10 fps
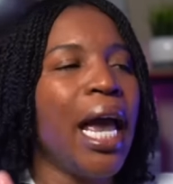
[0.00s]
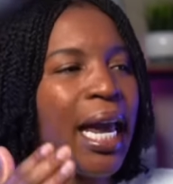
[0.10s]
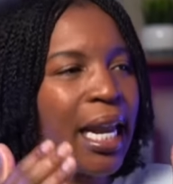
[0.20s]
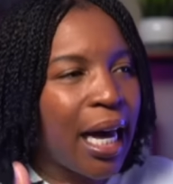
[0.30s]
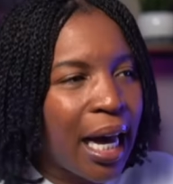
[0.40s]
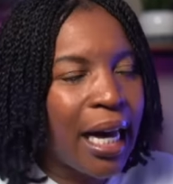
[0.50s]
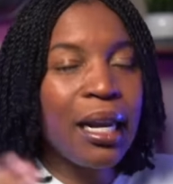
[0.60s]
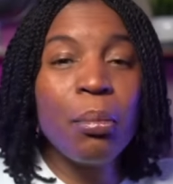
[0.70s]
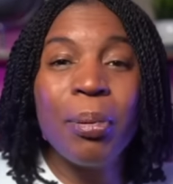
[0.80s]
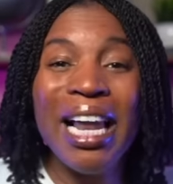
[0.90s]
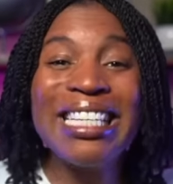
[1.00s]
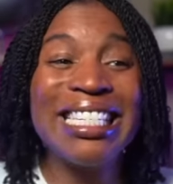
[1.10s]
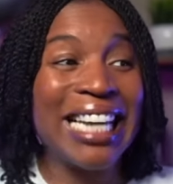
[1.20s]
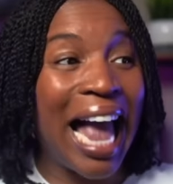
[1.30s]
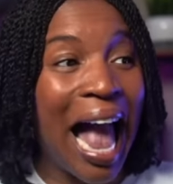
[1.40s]
an
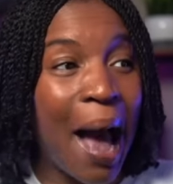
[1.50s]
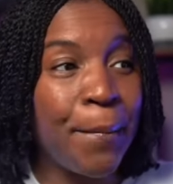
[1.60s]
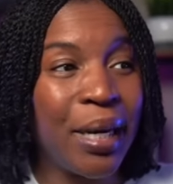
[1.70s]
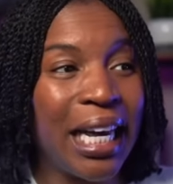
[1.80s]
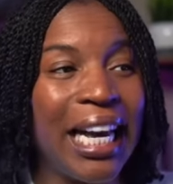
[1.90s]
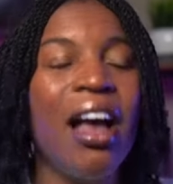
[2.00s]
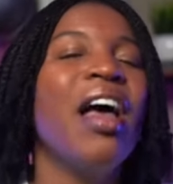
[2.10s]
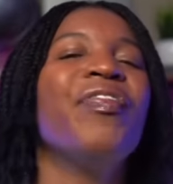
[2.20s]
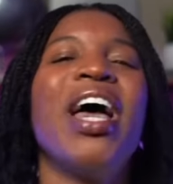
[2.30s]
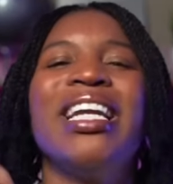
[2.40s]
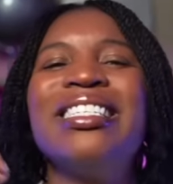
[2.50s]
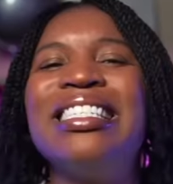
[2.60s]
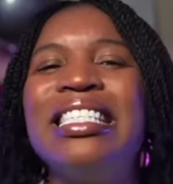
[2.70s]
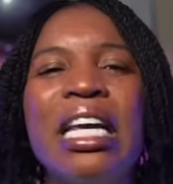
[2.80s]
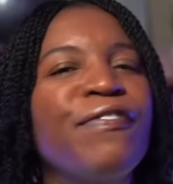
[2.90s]
unpleasant happening that
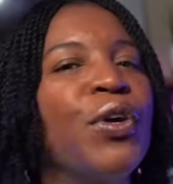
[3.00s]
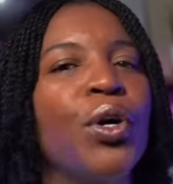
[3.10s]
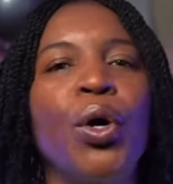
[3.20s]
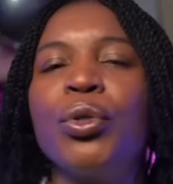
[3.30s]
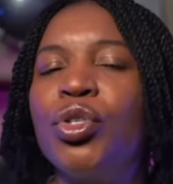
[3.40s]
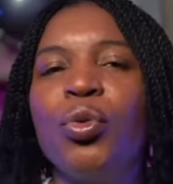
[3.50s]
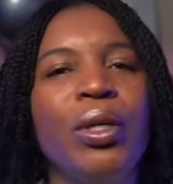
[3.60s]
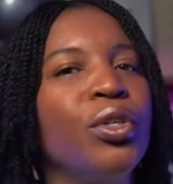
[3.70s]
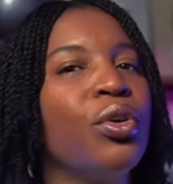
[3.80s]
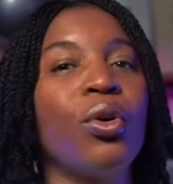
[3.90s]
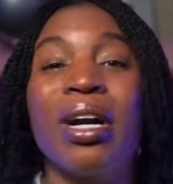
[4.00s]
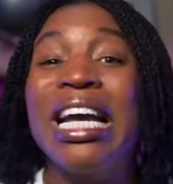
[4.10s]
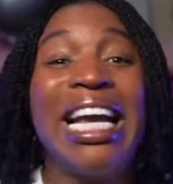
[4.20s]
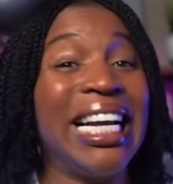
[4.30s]
is difficult to endure.